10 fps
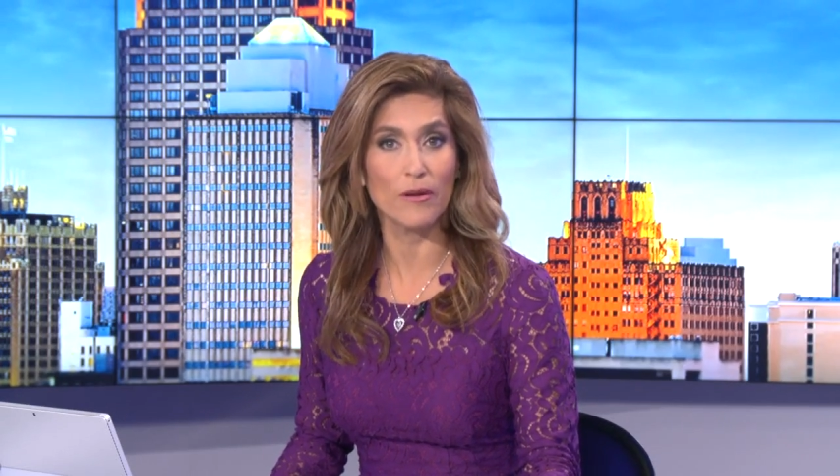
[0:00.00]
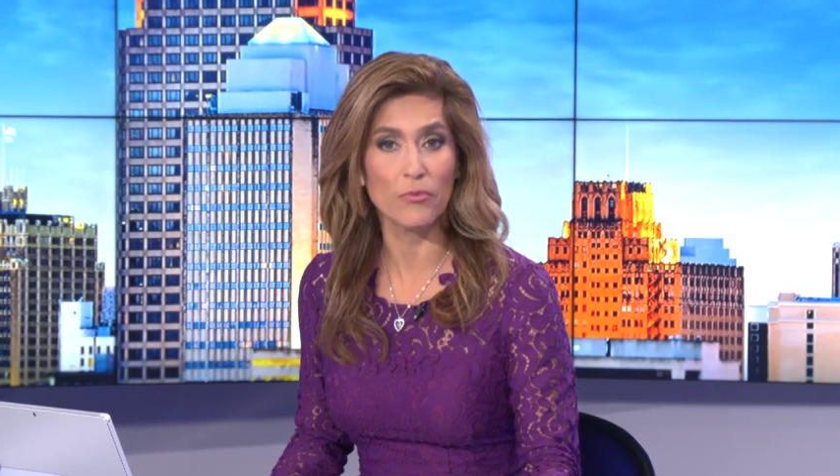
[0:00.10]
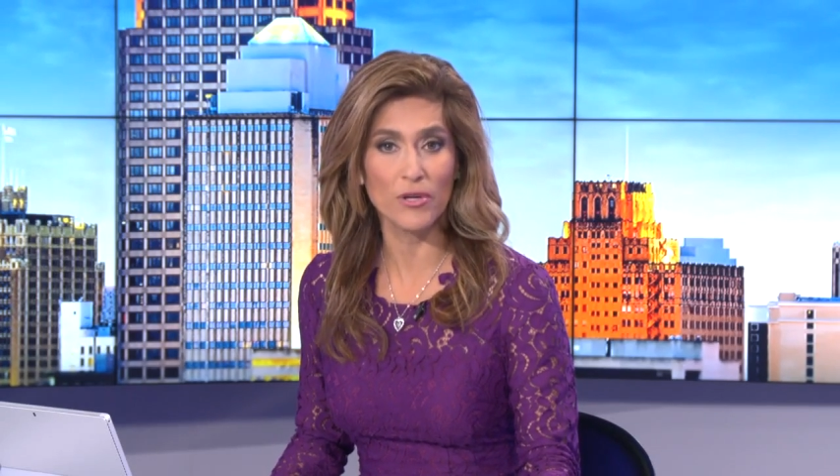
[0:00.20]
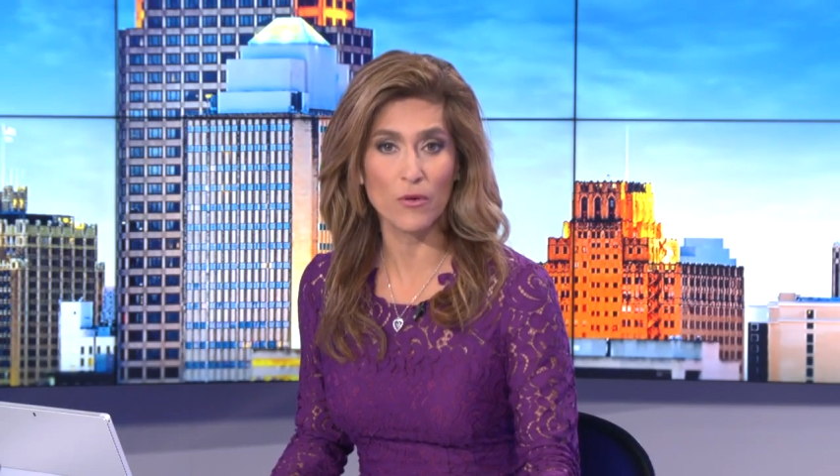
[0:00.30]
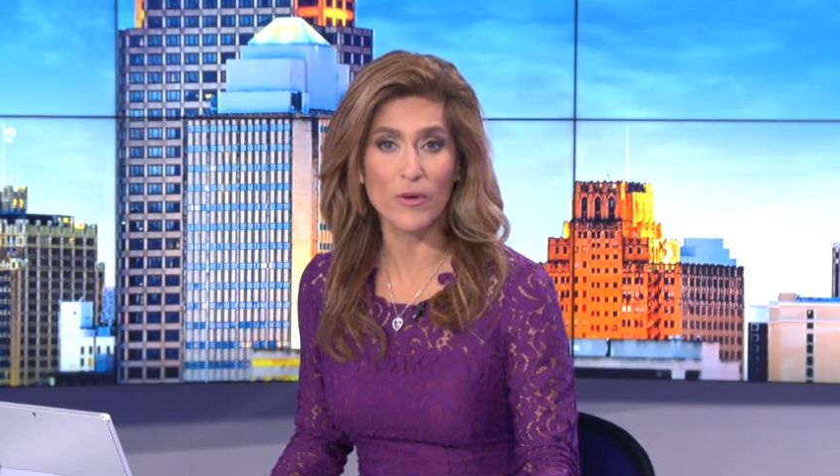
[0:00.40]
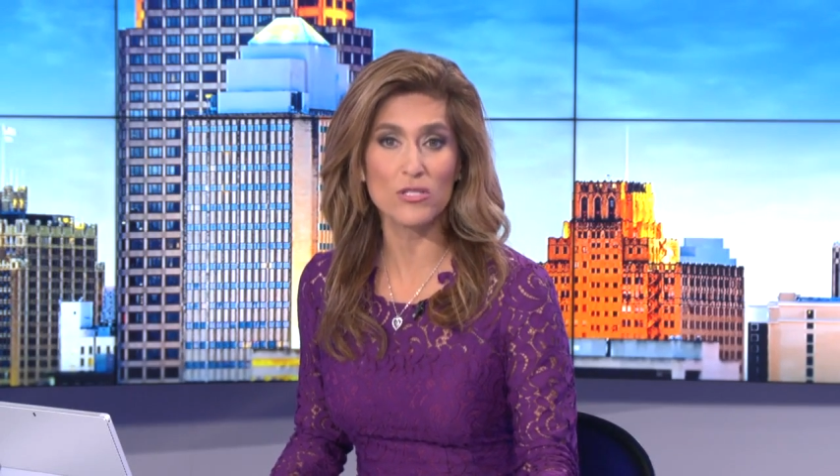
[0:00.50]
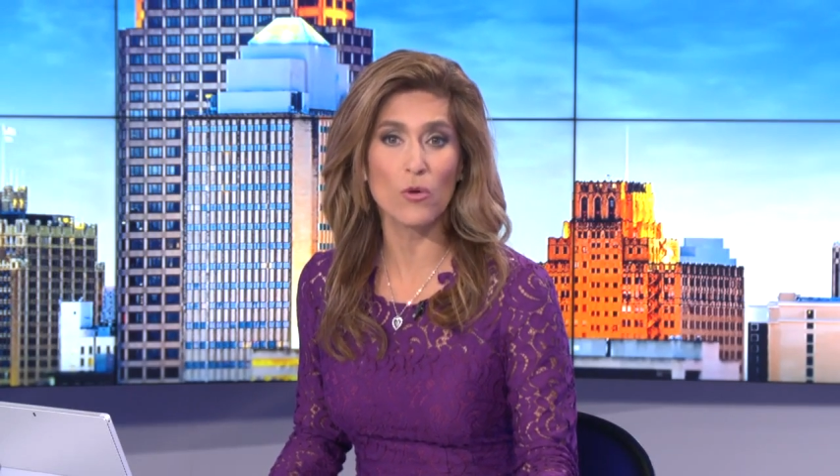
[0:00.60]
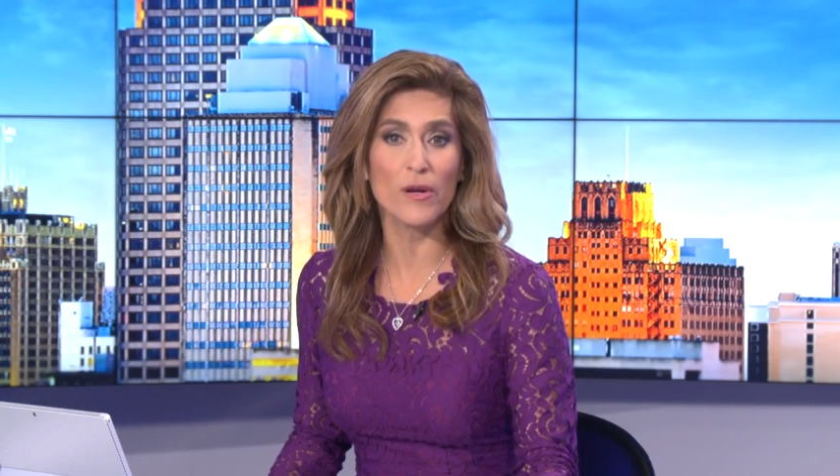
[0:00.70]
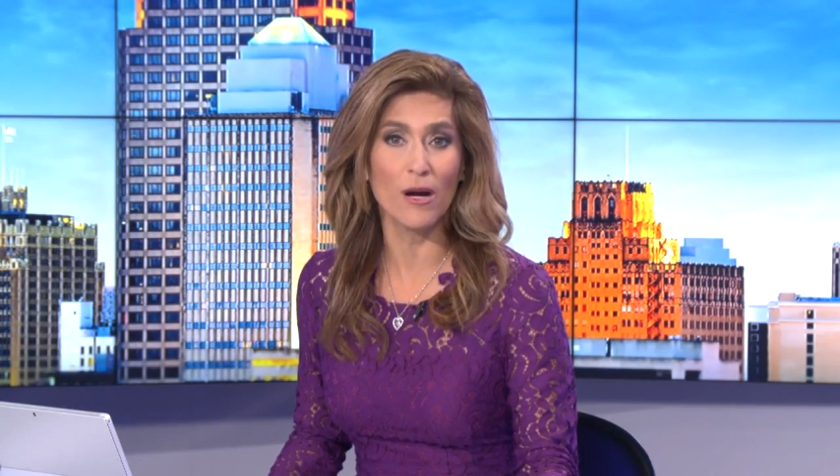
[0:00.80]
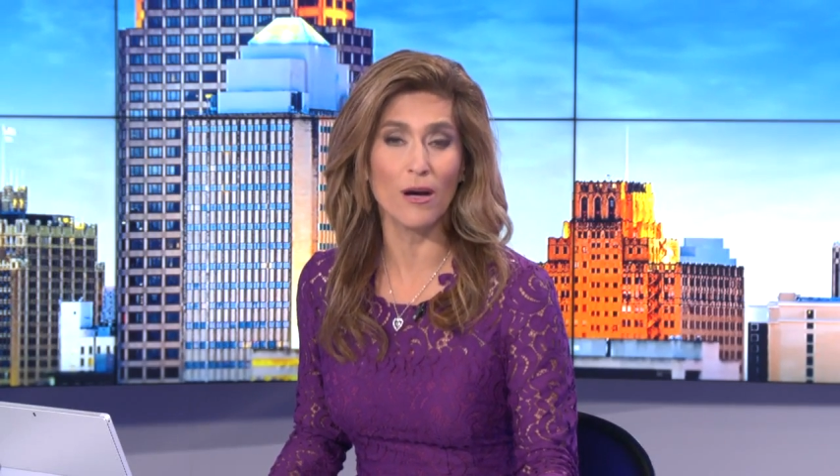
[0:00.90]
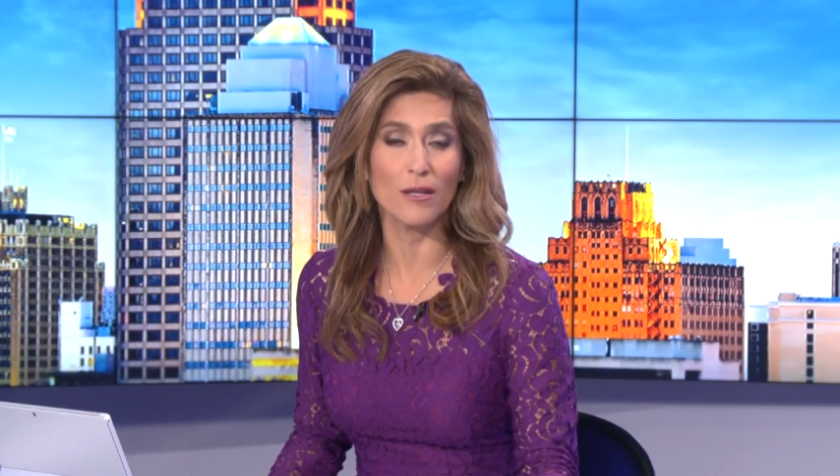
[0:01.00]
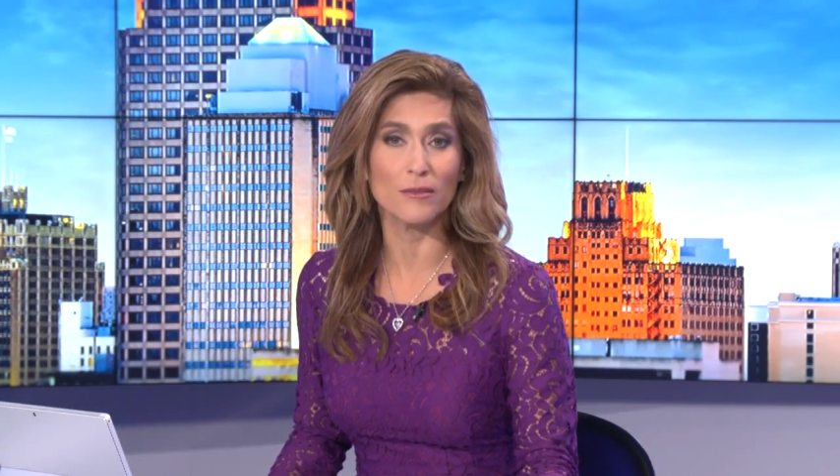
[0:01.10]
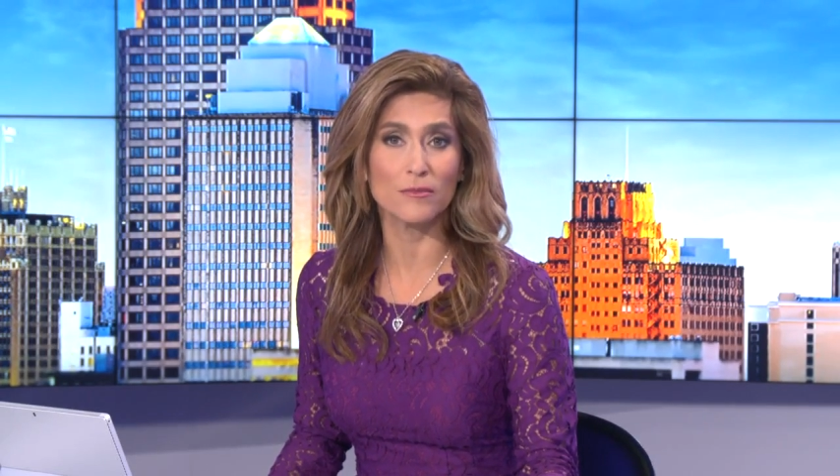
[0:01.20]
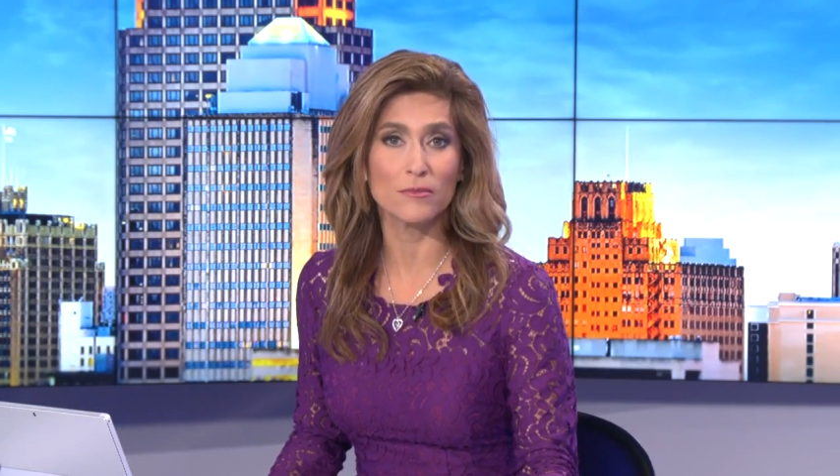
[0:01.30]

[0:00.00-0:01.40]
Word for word: And Priya, what's going on?